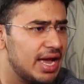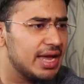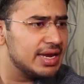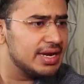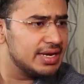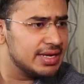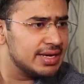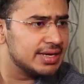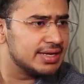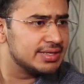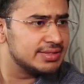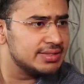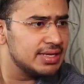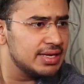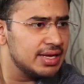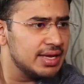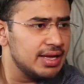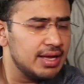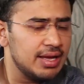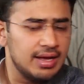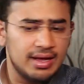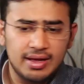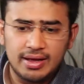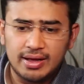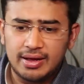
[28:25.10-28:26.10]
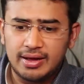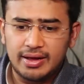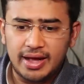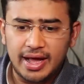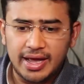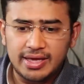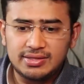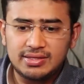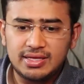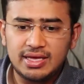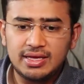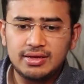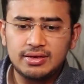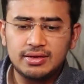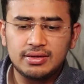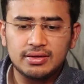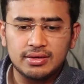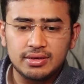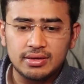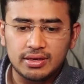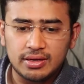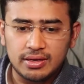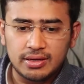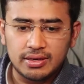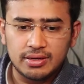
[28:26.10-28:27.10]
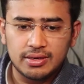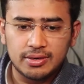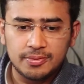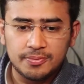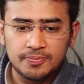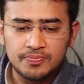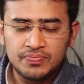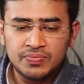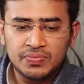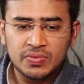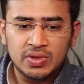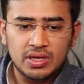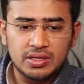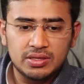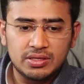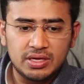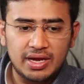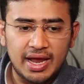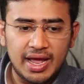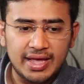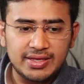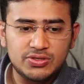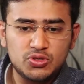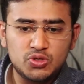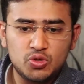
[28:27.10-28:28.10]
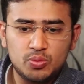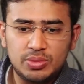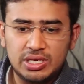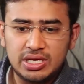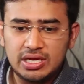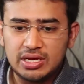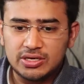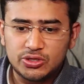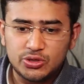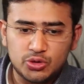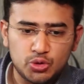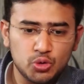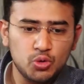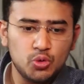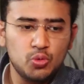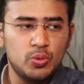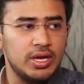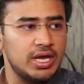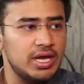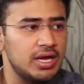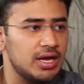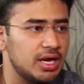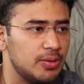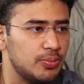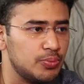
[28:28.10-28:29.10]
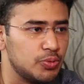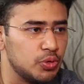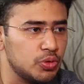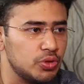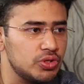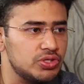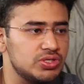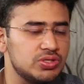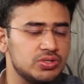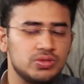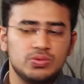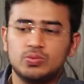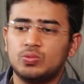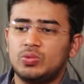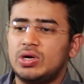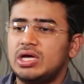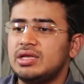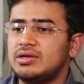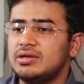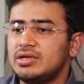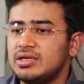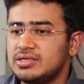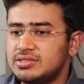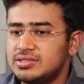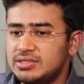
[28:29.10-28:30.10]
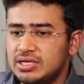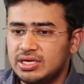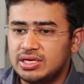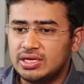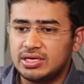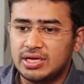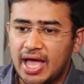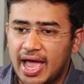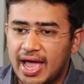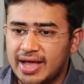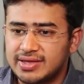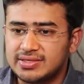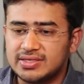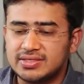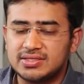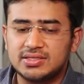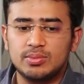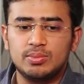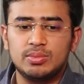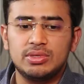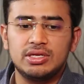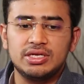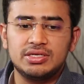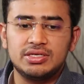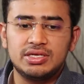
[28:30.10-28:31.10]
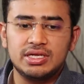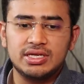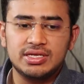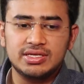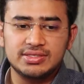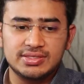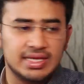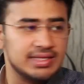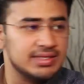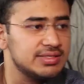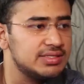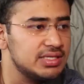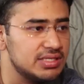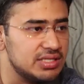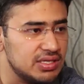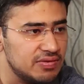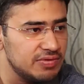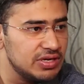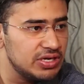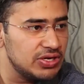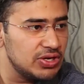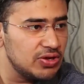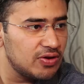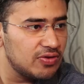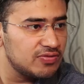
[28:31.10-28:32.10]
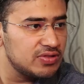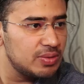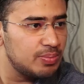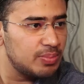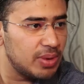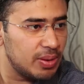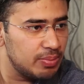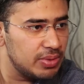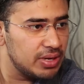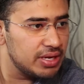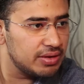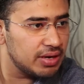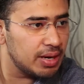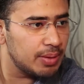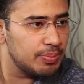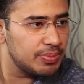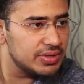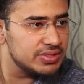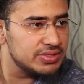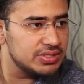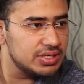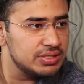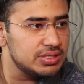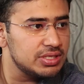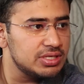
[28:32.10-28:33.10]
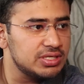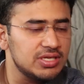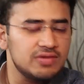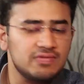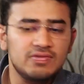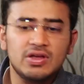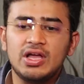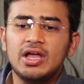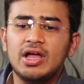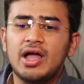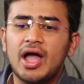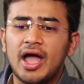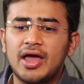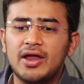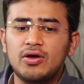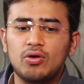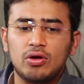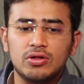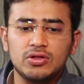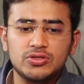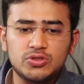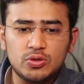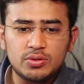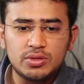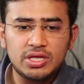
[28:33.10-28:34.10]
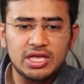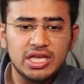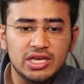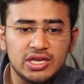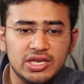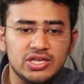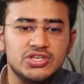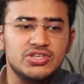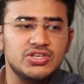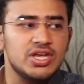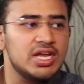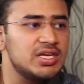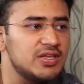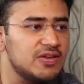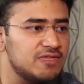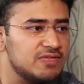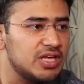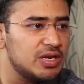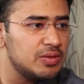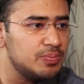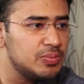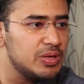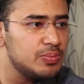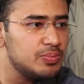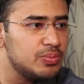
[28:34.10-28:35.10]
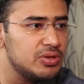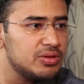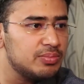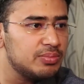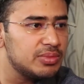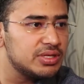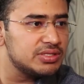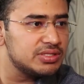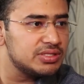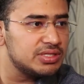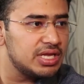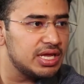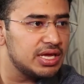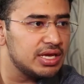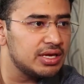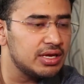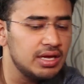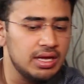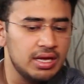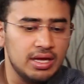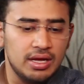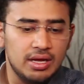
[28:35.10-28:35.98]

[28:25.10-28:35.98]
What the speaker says: ideas. I think there has to be a two-way approach. One is the accessibility, sensitivity of the public representative, and also the initiative that people must take